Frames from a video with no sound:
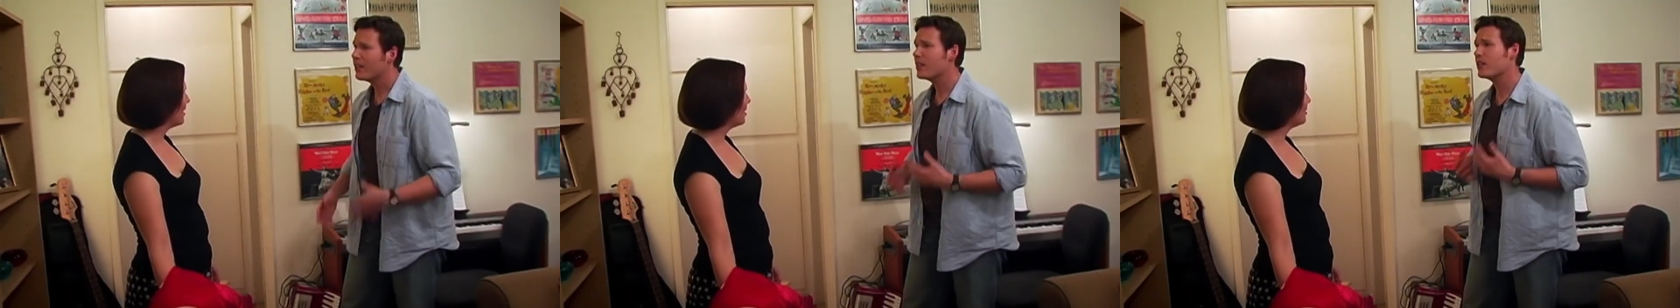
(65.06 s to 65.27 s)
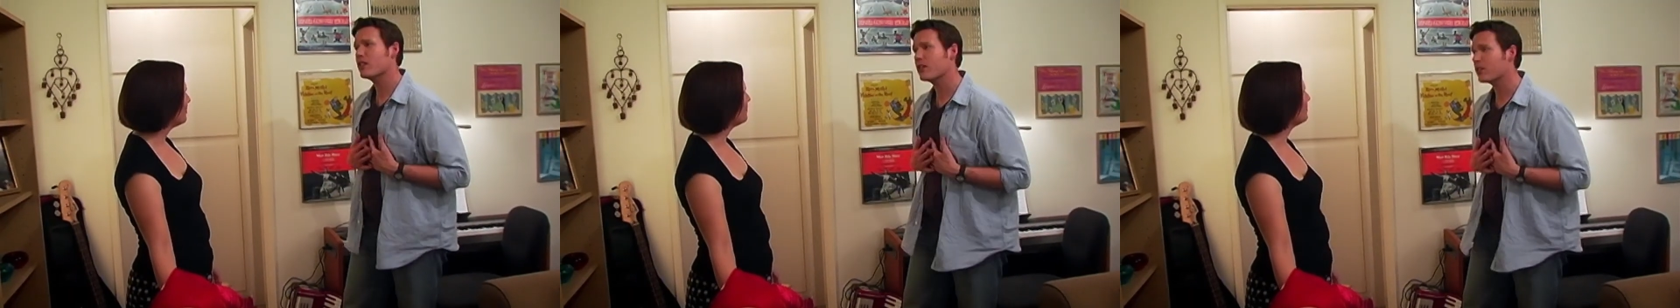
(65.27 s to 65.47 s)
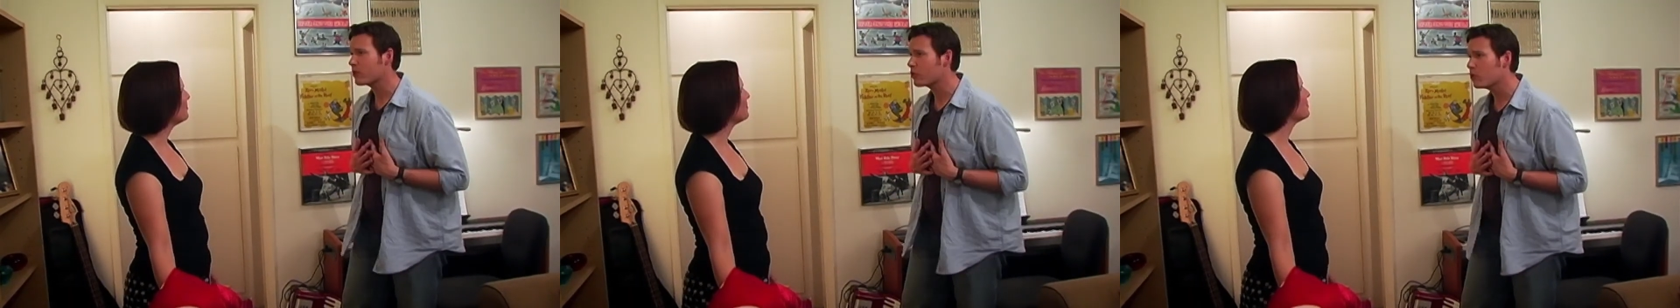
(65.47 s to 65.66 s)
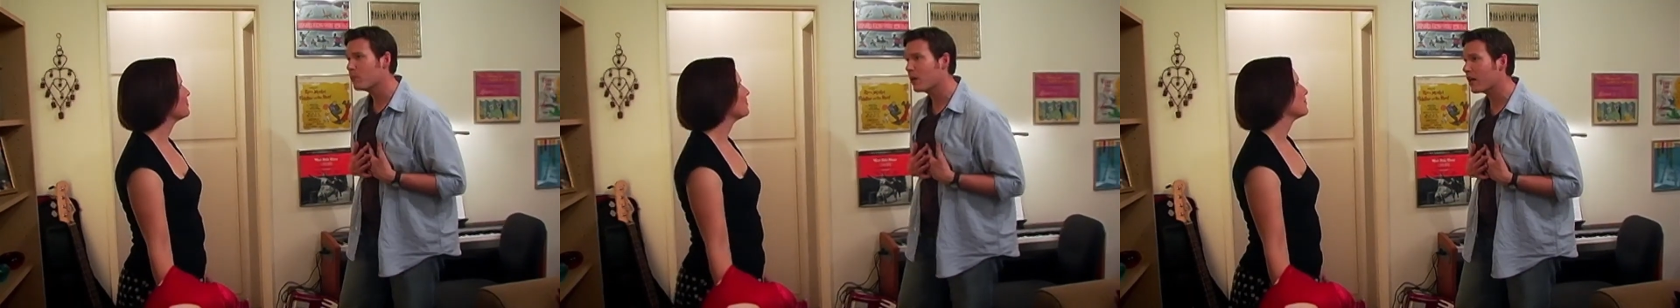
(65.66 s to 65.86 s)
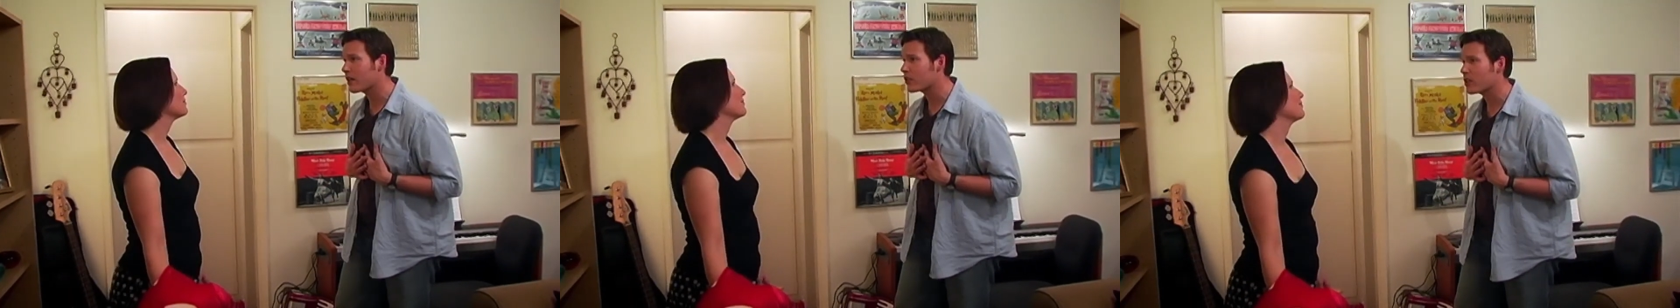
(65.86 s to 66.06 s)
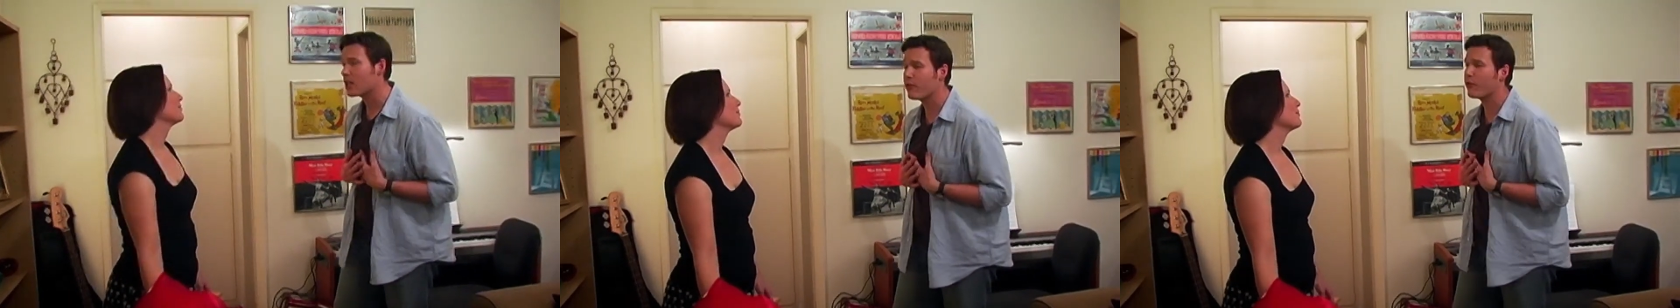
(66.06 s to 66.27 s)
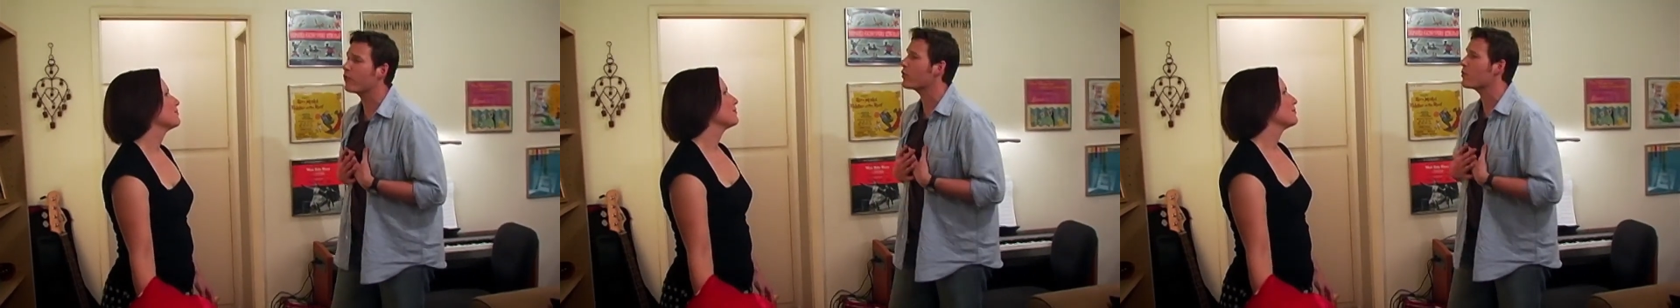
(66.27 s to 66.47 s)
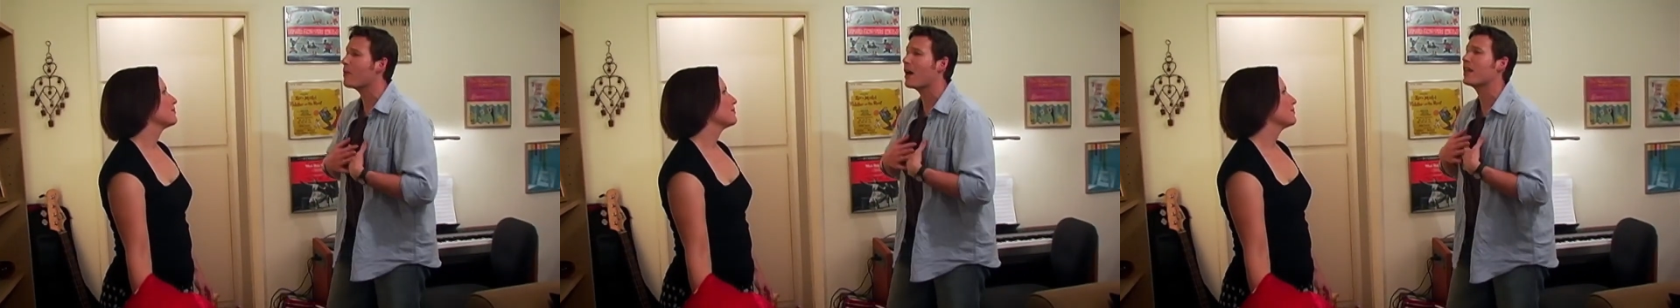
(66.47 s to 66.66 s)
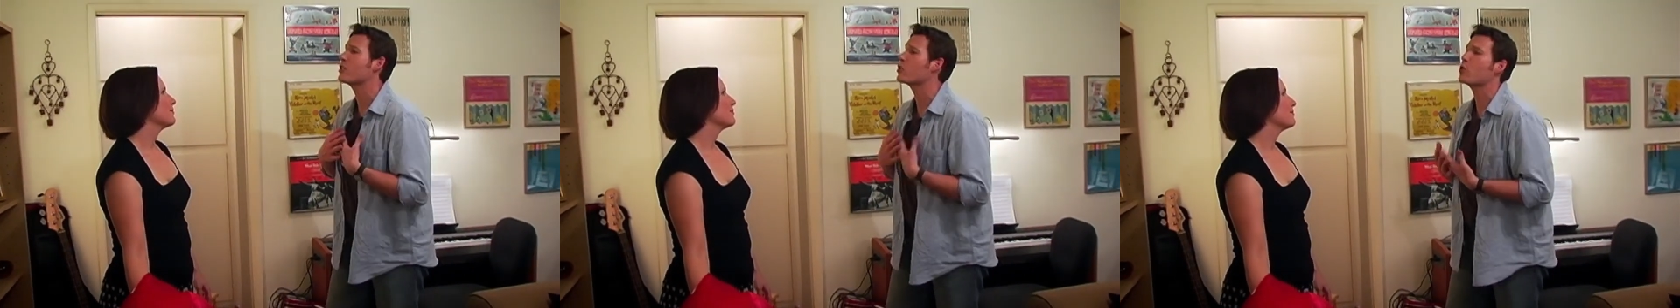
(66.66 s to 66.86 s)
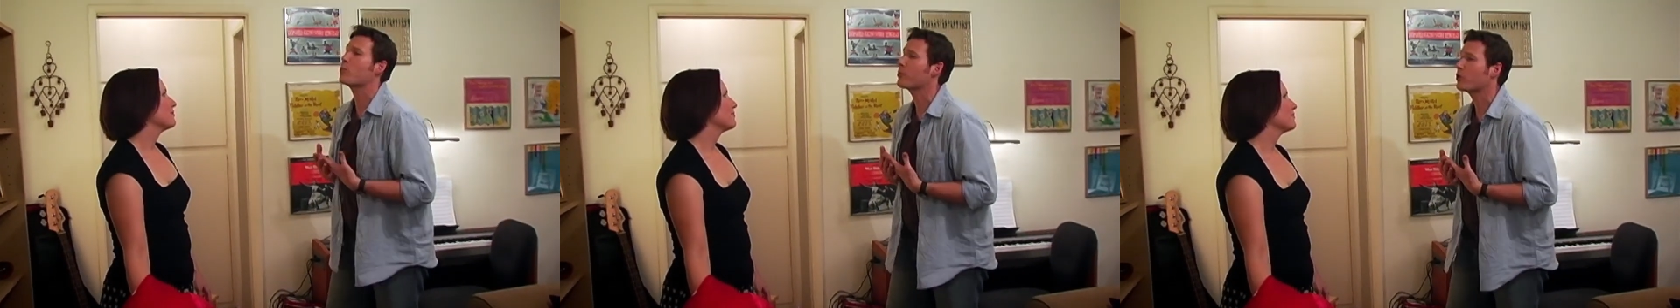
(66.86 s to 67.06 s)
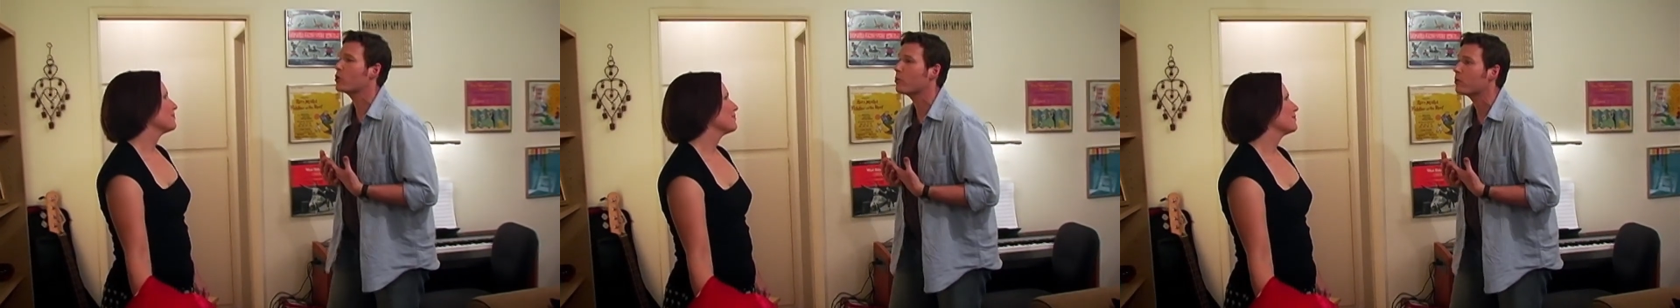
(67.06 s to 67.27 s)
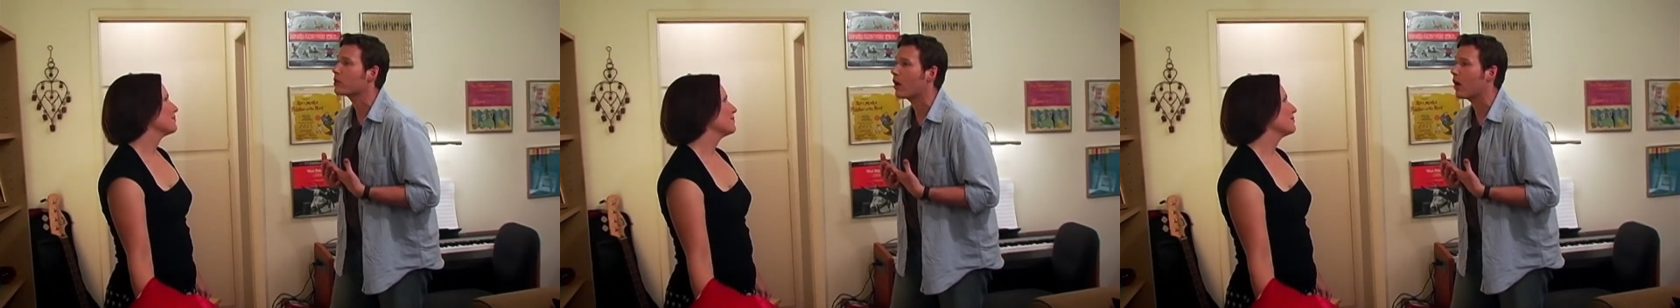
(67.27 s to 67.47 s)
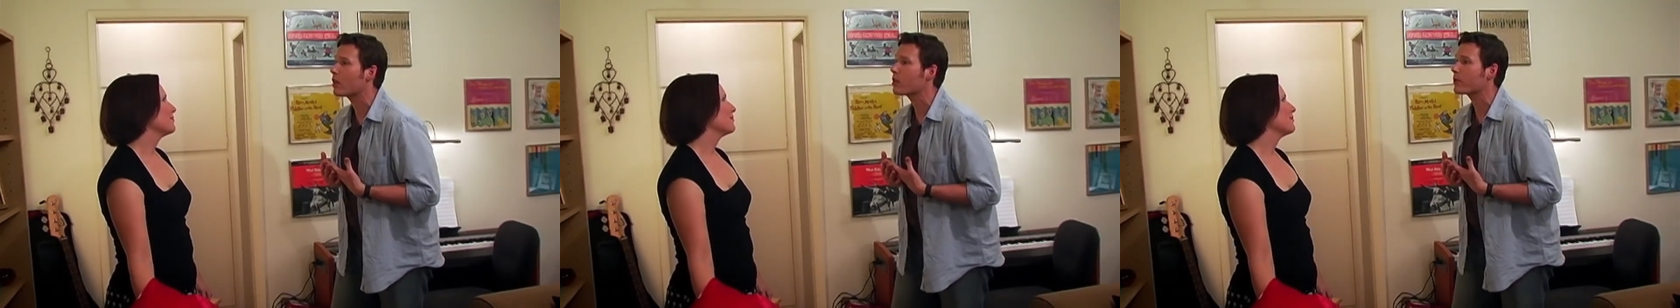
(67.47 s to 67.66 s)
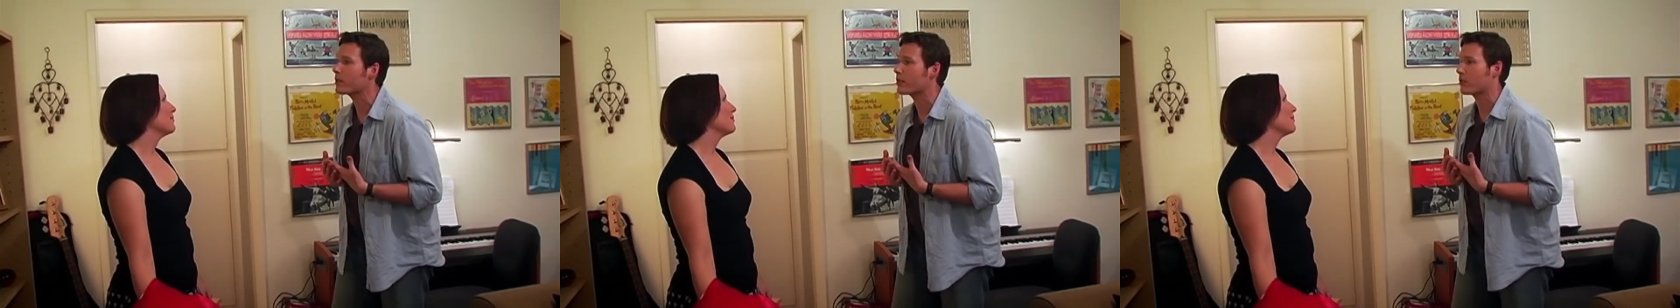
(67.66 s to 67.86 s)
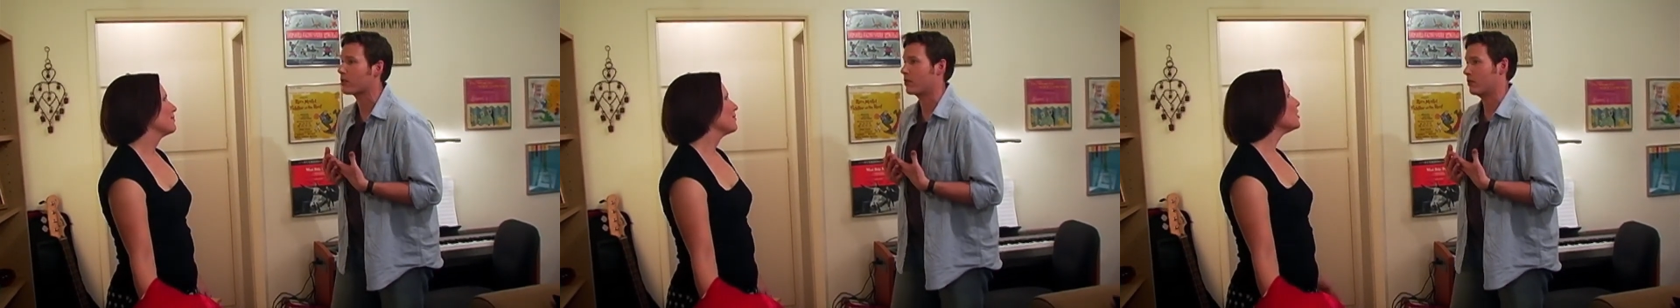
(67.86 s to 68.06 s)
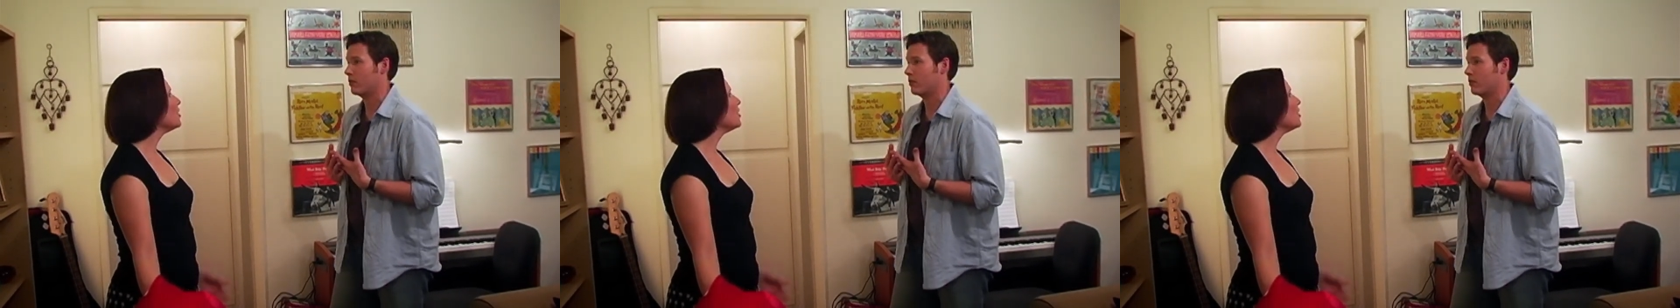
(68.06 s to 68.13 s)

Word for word: It's just too much, even for my superhuman tolerance.